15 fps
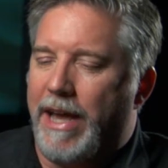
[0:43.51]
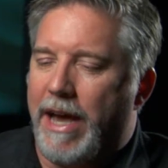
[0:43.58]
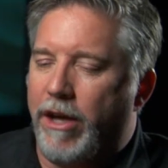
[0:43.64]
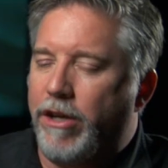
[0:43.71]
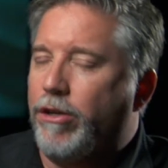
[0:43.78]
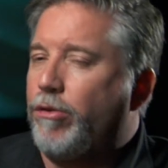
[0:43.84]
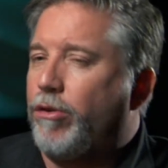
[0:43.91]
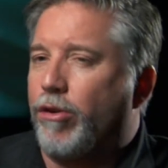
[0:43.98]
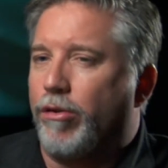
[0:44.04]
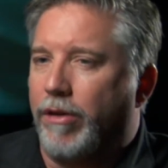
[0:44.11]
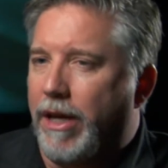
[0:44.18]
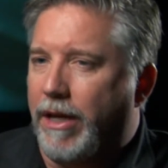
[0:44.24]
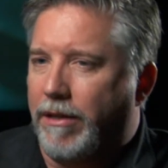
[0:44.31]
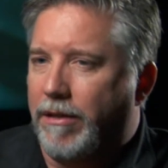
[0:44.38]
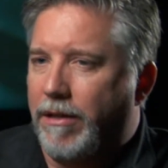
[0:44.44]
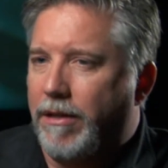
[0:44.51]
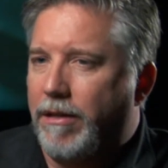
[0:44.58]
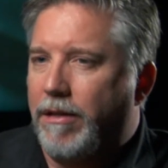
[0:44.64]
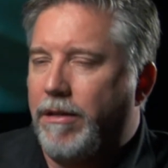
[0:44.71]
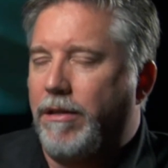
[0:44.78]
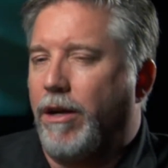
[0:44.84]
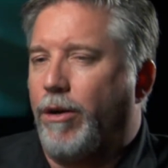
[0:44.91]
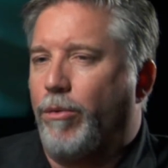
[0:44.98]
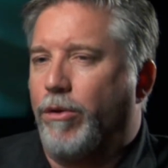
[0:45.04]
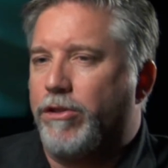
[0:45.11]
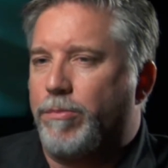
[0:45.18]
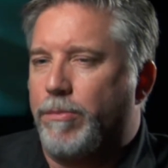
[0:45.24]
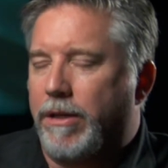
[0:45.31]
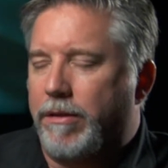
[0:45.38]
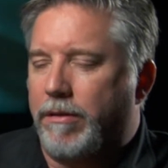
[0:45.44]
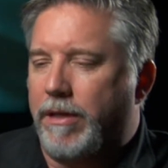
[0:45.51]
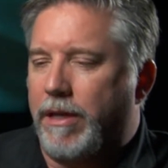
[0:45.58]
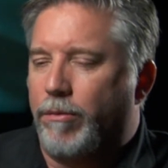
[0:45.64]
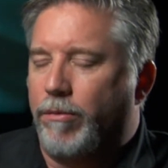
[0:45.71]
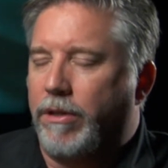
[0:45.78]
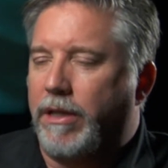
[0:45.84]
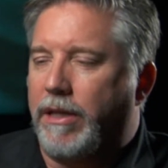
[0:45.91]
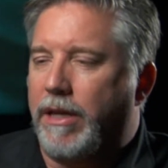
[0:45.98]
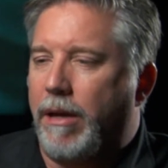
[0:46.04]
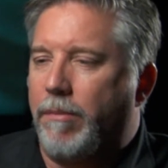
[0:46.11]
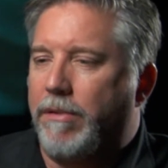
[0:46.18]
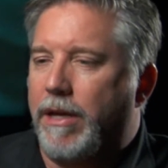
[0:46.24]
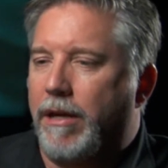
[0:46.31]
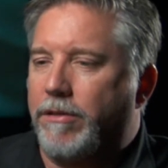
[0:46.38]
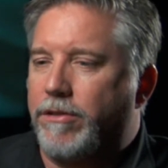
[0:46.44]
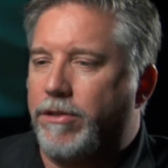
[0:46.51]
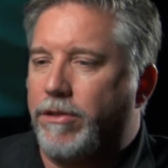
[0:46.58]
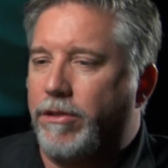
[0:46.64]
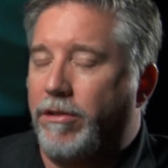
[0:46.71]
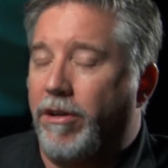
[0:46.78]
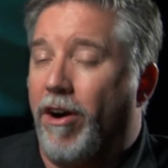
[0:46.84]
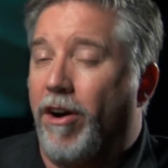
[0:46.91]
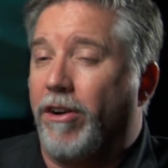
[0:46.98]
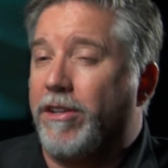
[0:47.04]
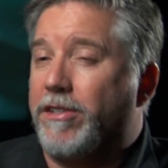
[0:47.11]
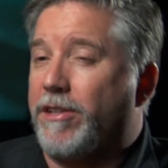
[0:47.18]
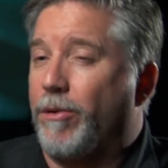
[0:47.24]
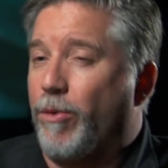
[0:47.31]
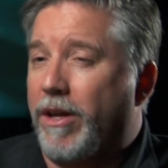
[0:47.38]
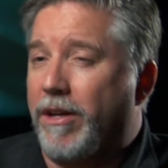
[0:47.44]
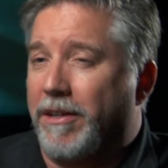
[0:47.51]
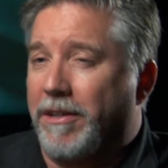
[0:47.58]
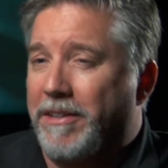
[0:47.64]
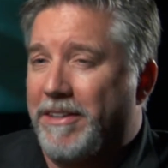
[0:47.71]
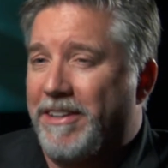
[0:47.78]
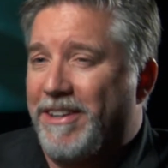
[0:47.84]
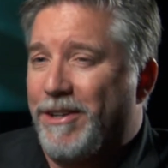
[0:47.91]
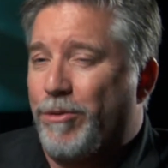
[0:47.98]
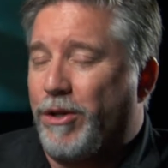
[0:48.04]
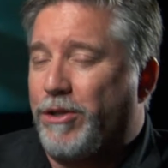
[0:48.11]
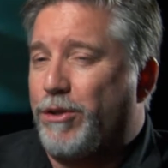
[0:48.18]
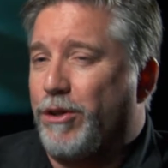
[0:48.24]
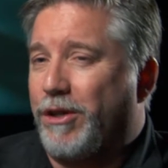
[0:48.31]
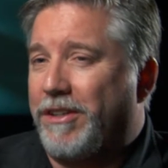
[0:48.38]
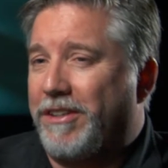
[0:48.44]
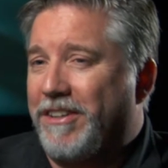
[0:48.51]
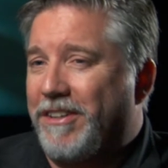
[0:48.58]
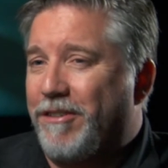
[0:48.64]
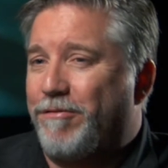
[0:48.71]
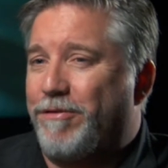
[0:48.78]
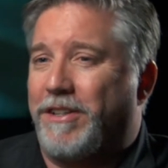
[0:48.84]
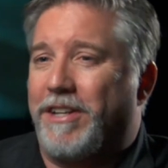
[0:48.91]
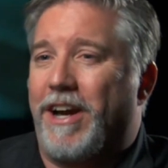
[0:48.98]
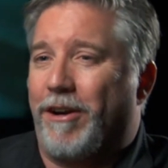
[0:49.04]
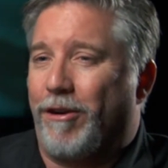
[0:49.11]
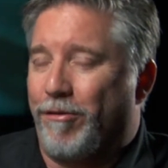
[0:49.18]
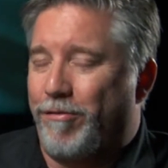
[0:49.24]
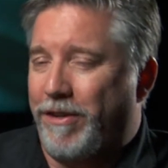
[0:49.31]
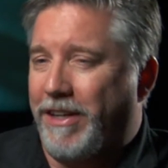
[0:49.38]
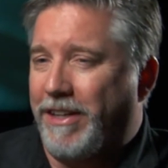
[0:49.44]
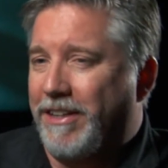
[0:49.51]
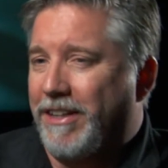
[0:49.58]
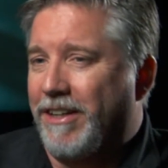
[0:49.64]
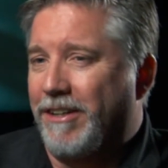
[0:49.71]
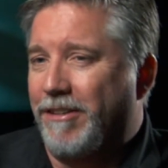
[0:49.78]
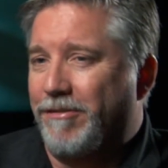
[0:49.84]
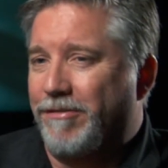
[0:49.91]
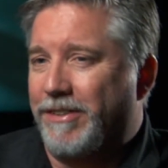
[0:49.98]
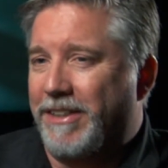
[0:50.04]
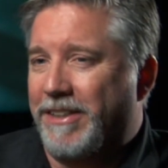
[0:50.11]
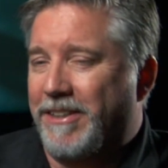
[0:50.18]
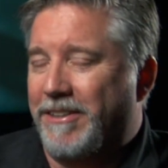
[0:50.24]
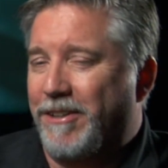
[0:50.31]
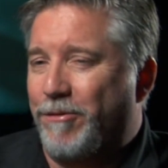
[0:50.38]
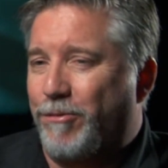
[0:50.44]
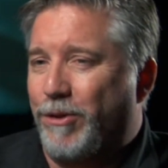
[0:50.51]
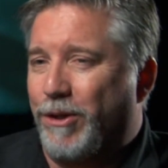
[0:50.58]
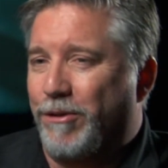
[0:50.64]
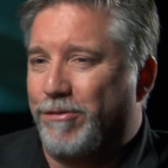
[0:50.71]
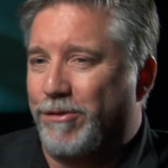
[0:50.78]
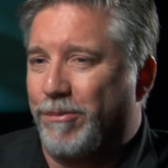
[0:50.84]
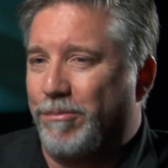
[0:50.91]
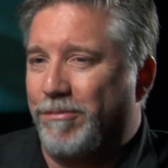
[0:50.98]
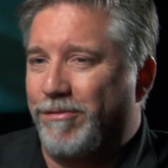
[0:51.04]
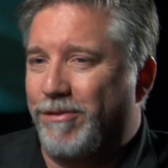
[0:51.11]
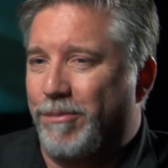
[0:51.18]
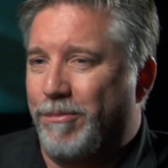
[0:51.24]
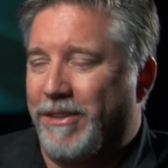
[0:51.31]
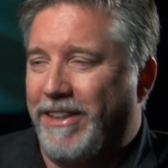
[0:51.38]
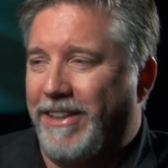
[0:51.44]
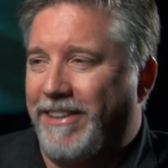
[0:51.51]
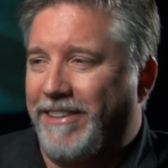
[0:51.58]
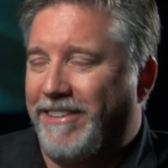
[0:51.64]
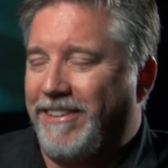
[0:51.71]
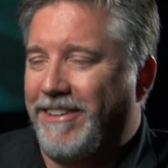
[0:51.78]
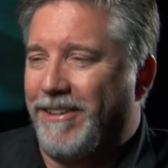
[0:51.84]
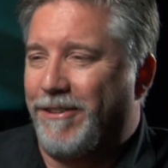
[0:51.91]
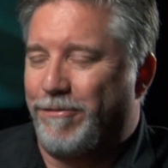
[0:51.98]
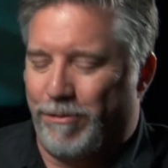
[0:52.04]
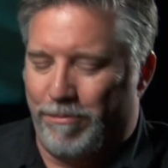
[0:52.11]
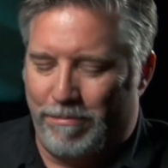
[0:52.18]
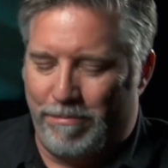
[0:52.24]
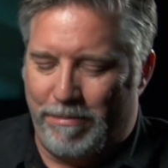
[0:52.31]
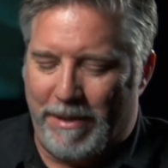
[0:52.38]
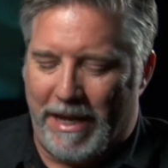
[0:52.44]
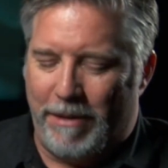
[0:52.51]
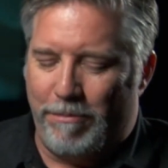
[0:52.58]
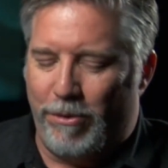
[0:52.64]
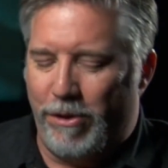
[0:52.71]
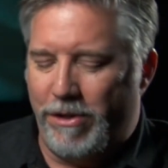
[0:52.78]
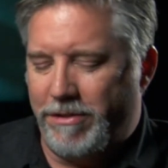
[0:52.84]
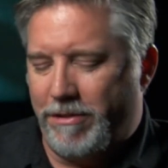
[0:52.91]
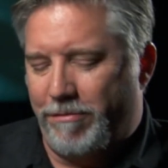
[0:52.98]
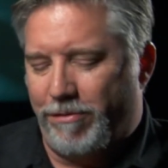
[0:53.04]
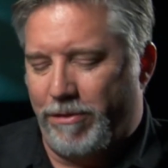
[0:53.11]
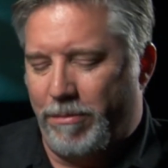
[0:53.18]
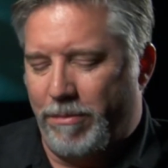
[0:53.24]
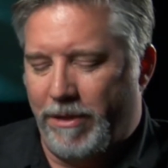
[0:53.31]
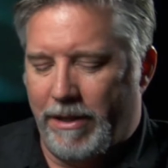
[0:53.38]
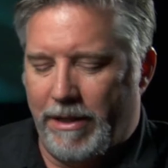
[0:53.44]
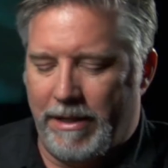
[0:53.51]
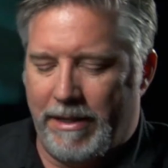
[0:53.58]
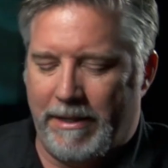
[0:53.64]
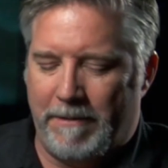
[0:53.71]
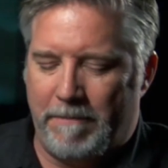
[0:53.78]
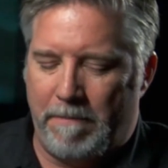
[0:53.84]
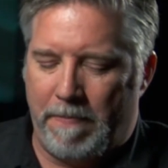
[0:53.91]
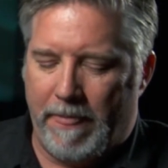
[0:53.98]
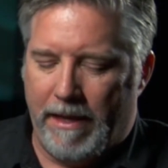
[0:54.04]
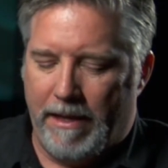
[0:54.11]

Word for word: How do you create young Will Smith? And that really came down to artists at Weta. We took photography of, uh, of Will from, from the, you know, from Bad Boys and from um,